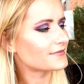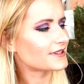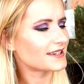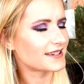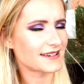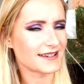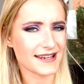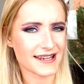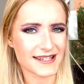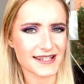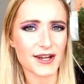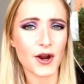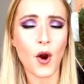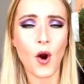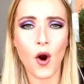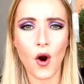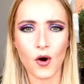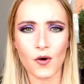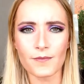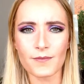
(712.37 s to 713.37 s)
glitter
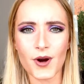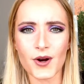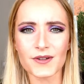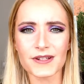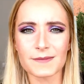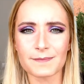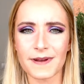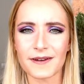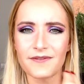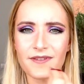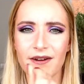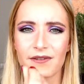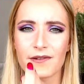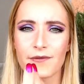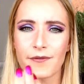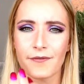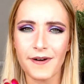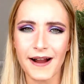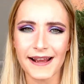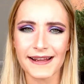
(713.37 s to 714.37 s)
almost, but very
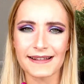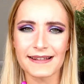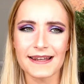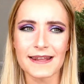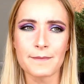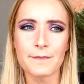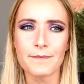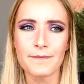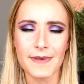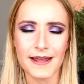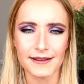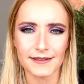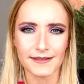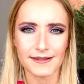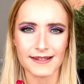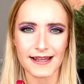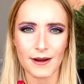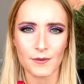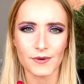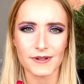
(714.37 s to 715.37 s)
finely
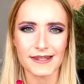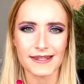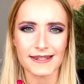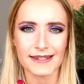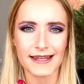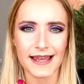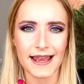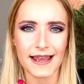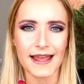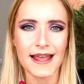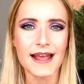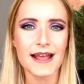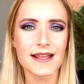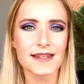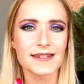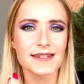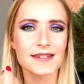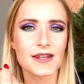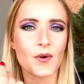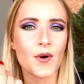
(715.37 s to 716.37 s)
milled, I would say.
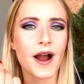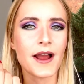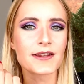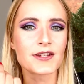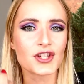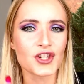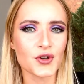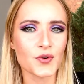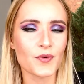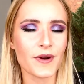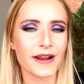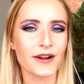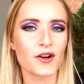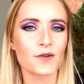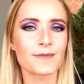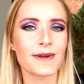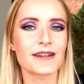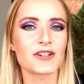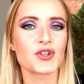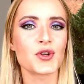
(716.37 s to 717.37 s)
So I do
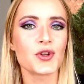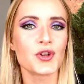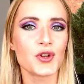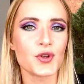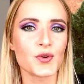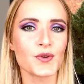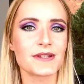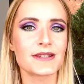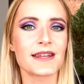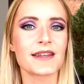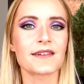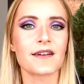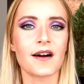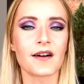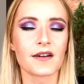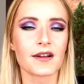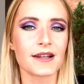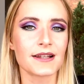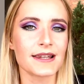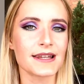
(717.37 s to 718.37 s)
recommend you using
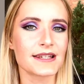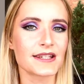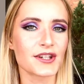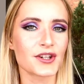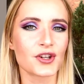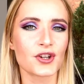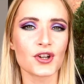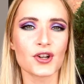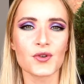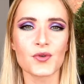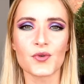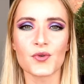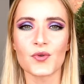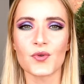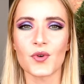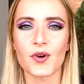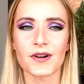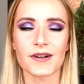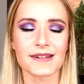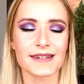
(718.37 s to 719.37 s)
a glitter glue
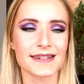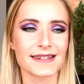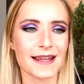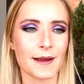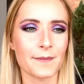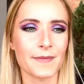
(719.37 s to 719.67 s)
or some